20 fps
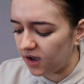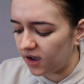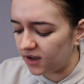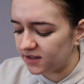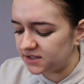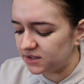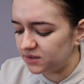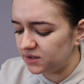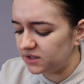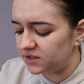I
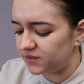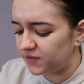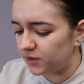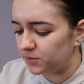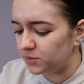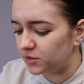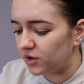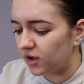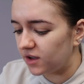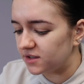still need to
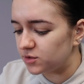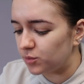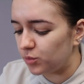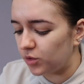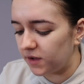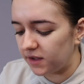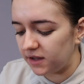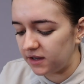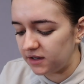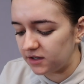film you guys on
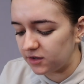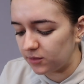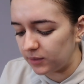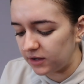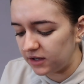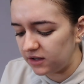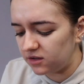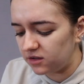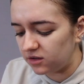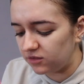what I eat in a
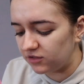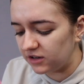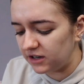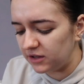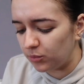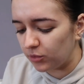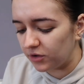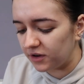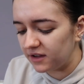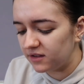week. You really
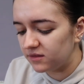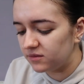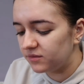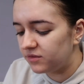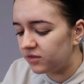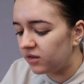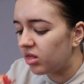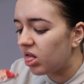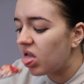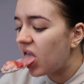want
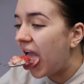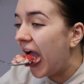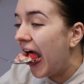it.